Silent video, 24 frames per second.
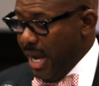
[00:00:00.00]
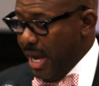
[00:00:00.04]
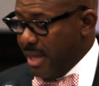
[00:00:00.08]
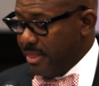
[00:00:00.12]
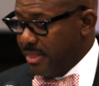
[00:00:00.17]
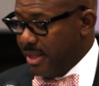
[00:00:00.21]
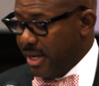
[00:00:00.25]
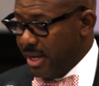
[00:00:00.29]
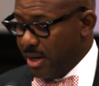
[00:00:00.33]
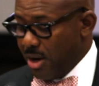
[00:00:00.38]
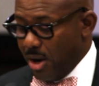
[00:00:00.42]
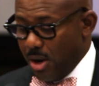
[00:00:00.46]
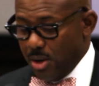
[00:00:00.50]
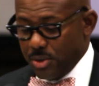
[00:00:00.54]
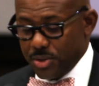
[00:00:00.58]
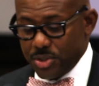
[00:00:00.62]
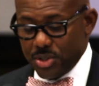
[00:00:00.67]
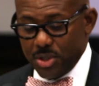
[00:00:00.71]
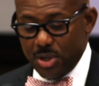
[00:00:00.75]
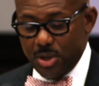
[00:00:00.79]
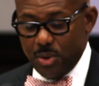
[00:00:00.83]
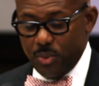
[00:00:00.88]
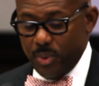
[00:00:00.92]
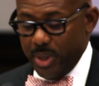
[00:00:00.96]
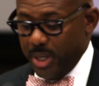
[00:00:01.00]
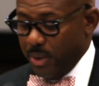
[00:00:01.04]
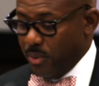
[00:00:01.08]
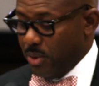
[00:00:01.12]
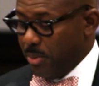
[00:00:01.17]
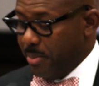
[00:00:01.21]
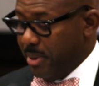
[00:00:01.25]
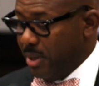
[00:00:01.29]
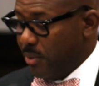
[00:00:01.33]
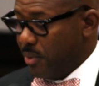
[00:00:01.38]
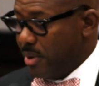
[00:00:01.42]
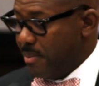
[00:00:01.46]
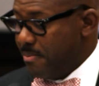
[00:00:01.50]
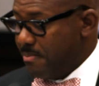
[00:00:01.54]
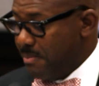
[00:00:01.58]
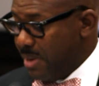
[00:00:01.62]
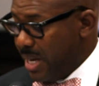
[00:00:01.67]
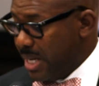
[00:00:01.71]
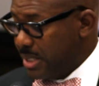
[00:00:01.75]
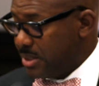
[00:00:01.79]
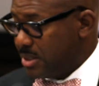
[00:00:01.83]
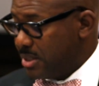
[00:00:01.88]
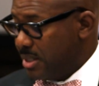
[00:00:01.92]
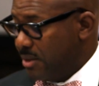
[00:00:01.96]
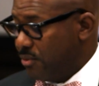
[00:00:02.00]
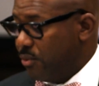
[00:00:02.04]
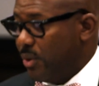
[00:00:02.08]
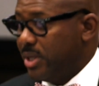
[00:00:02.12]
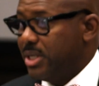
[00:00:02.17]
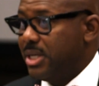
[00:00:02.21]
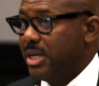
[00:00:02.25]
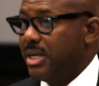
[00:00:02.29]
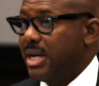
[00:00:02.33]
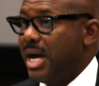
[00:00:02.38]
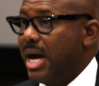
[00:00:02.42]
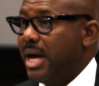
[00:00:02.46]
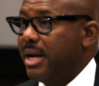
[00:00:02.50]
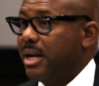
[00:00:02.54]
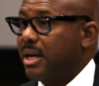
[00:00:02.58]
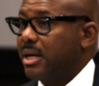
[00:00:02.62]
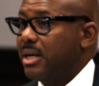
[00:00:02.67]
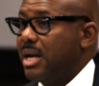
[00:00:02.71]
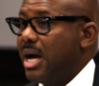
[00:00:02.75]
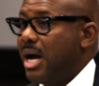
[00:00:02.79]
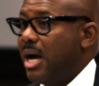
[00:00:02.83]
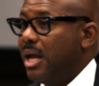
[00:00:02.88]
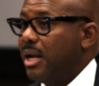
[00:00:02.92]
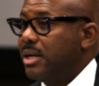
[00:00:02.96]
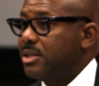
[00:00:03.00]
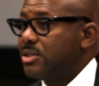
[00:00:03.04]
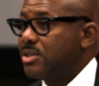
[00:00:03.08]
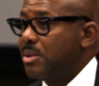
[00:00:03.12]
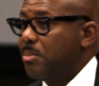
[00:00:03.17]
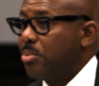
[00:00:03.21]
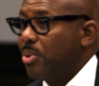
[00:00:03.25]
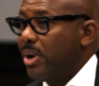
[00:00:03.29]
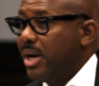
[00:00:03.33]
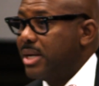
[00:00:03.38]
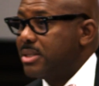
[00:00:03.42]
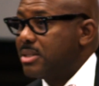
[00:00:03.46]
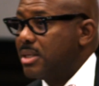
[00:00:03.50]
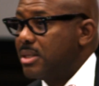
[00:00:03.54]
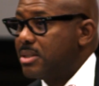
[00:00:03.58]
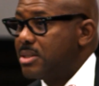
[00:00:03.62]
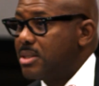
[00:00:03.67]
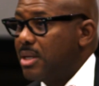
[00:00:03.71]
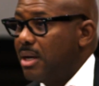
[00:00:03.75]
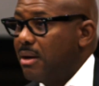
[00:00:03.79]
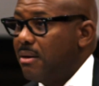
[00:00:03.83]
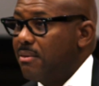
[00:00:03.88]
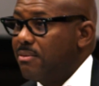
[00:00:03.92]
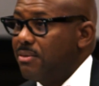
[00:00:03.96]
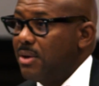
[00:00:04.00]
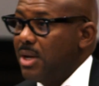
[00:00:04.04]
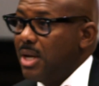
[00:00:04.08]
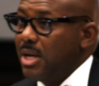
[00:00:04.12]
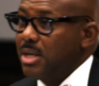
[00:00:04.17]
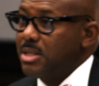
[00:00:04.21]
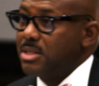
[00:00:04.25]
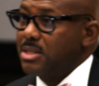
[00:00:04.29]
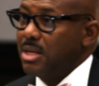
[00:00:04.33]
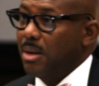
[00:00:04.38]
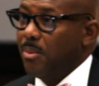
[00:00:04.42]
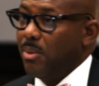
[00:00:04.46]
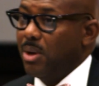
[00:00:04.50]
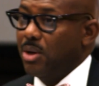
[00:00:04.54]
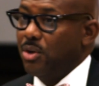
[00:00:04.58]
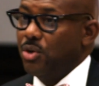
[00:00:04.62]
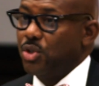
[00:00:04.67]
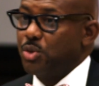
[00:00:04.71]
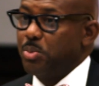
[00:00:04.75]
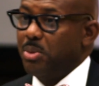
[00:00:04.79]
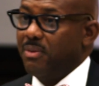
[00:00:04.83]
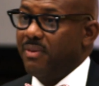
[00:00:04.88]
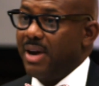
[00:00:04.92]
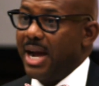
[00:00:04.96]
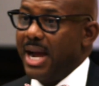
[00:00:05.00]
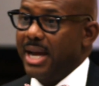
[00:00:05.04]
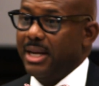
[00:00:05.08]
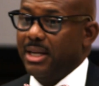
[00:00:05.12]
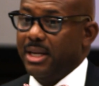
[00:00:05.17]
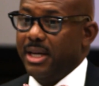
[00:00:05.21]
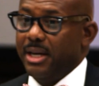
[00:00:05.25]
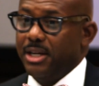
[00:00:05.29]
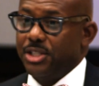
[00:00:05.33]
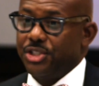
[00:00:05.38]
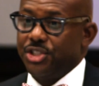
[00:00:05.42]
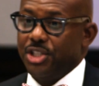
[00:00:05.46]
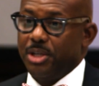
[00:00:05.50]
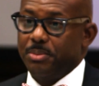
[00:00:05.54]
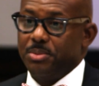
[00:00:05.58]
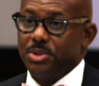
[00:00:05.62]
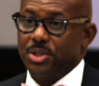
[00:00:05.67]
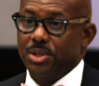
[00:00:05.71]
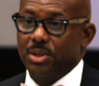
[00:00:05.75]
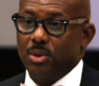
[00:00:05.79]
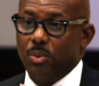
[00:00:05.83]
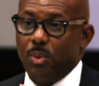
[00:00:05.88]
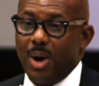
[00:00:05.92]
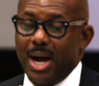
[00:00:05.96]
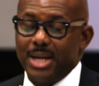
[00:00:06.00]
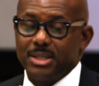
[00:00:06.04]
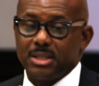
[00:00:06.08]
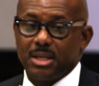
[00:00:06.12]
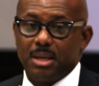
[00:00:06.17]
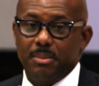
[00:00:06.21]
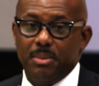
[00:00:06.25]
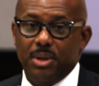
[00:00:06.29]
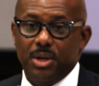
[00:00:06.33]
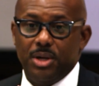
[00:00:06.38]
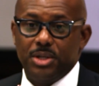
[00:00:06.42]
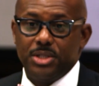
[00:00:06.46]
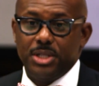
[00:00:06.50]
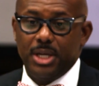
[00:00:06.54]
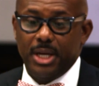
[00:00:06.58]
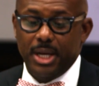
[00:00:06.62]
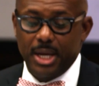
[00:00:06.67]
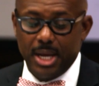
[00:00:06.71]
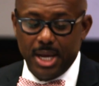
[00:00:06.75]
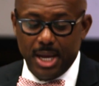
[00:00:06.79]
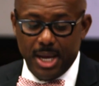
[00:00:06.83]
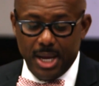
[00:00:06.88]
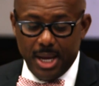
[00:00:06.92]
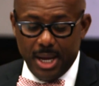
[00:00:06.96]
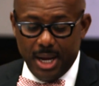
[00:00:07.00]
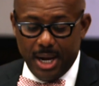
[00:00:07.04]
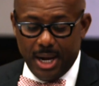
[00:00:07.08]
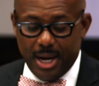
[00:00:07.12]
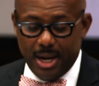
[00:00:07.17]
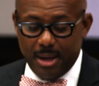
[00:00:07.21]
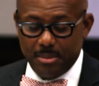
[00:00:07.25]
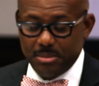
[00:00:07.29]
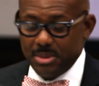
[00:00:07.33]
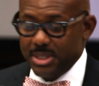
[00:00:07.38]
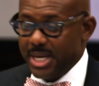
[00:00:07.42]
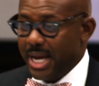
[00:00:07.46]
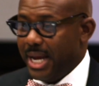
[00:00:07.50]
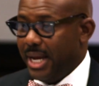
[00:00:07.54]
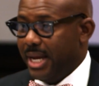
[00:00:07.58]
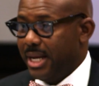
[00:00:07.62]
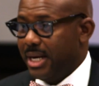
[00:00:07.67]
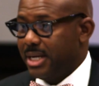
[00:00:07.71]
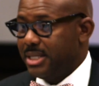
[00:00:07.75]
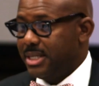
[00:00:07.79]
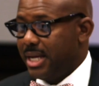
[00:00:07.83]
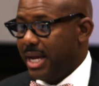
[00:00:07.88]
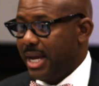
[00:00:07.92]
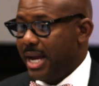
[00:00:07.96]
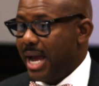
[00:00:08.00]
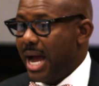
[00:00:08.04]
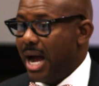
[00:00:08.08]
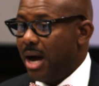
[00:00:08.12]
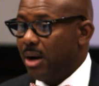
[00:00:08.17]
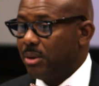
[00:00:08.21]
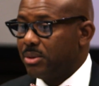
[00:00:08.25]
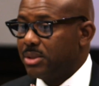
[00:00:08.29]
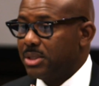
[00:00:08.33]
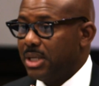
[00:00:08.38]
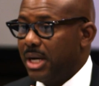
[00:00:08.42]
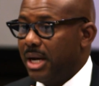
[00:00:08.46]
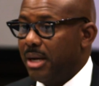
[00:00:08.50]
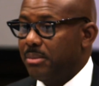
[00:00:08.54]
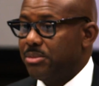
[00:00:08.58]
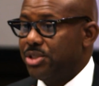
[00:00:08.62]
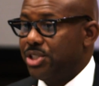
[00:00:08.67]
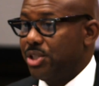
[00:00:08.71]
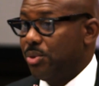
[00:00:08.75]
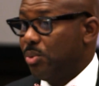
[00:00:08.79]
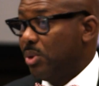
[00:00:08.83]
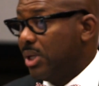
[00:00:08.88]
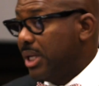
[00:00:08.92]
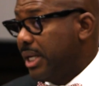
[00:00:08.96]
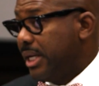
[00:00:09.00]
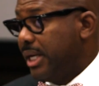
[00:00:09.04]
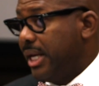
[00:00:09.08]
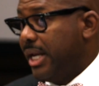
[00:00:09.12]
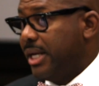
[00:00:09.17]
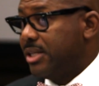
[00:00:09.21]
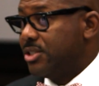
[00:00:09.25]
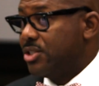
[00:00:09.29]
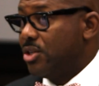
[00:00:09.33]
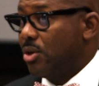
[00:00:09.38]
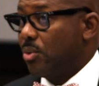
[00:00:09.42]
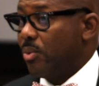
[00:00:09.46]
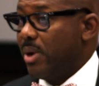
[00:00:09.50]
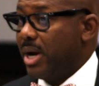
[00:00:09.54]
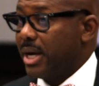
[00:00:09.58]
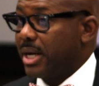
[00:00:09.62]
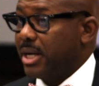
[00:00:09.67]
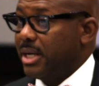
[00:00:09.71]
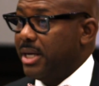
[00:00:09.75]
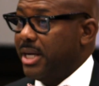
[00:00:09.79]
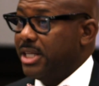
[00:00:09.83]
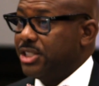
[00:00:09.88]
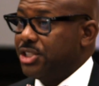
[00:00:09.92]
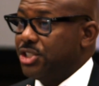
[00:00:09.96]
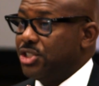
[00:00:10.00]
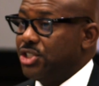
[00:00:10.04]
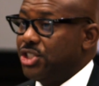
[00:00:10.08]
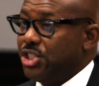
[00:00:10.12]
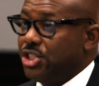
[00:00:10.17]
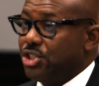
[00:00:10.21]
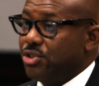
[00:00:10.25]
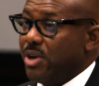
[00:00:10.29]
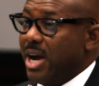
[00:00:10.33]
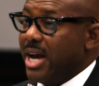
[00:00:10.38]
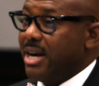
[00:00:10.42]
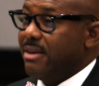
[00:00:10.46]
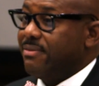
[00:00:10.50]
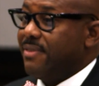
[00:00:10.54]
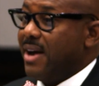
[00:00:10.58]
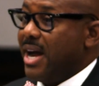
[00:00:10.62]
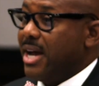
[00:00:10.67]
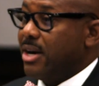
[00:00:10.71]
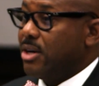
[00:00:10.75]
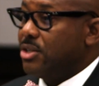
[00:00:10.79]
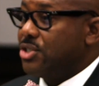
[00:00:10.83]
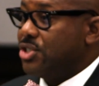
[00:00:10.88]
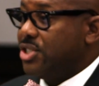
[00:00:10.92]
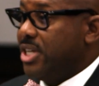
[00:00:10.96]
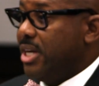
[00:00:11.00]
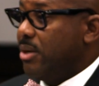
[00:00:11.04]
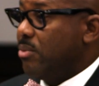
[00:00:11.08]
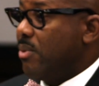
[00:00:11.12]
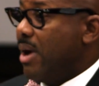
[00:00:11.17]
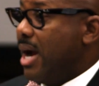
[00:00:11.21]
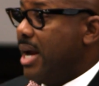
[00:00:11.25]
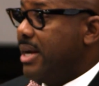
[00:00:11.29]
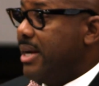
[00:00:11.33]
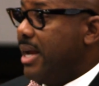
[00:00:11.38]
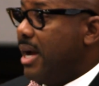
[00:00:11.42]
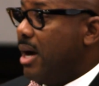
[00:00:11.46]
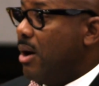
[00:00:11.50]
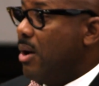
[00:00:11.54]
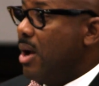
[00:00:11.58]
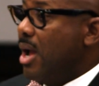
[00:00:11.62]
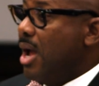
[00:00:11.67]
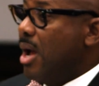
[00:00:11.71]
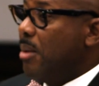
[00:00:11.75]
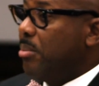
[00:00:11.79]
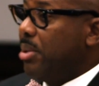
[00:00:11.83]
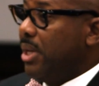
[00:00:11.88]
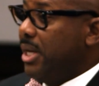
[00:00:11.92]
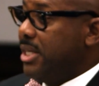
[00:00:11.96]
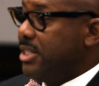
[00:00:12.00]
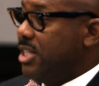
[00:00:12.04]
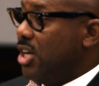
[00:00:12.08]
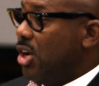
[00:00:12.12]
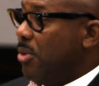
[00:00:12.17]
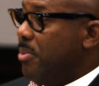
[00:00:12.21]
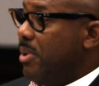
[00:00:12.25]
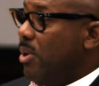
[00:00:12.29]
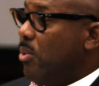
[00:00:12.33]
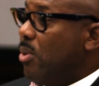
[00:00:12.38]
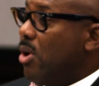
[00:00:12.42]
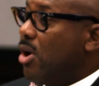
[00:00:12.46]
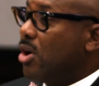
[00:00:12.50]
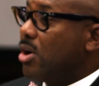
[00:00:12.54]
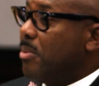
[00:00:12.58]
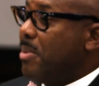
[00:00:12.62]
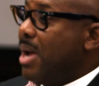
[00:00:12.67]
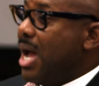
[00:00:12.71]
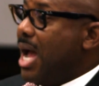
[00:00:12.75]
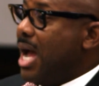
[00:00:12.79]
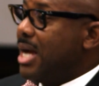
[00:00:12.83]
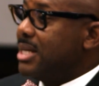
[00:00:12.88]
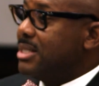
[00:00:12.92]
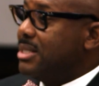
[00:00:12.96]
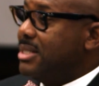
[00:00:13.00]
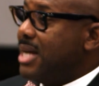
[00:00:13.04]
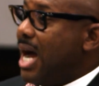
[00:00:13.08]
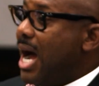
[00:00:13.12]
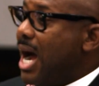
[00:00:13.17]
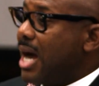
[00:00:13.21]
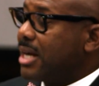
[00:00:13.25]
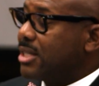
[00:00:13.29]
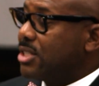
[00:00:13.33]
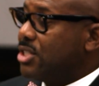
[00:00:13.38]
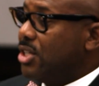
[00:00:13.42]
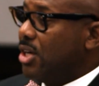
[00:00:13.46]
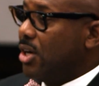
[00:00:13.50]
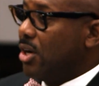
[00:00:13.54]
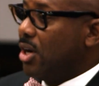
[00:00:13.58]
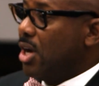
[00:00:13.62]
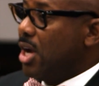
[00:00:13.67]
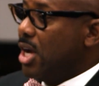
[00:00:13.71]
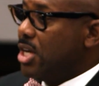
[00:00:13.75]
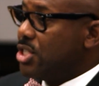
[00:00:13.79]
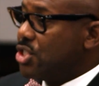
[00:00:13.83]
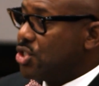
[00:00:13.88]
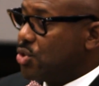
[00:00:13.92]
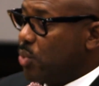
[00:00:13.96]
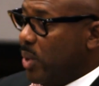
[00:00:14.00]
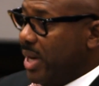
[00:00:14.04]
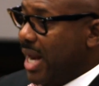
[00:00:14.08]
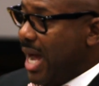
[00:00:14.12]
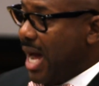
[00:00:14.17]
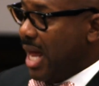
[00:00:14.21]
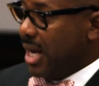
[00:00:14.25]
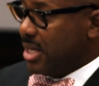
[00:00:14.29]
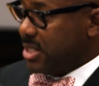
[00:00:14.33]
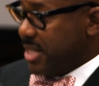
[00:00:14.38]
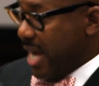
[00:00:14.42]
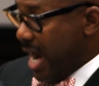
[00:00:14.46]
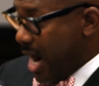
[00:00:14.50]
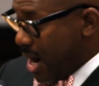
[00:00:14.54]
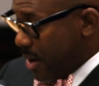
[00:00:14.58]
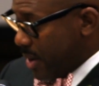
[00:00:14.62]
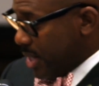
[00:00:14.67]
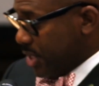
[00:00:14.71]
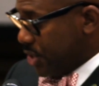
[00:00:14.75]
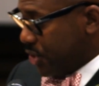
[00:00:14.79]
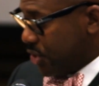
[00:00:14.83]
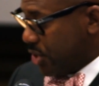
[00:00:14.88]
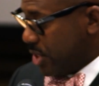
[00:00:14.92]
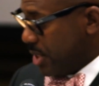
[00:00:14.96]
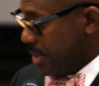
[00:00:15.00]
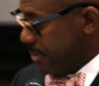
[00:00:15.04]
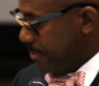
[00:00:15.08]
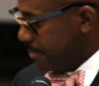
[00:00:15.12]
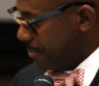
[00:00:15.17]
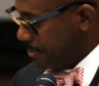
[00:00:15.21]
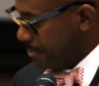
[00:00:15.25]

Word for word: And then also we would be remiss if we did not acknowledge the presence of someone who's provided leadership to the Watts community um, day in and day out. Um, she really needs no recognition. She's trying to find her seat right now. Please help me welcome Dr. Sweet Alice Harris.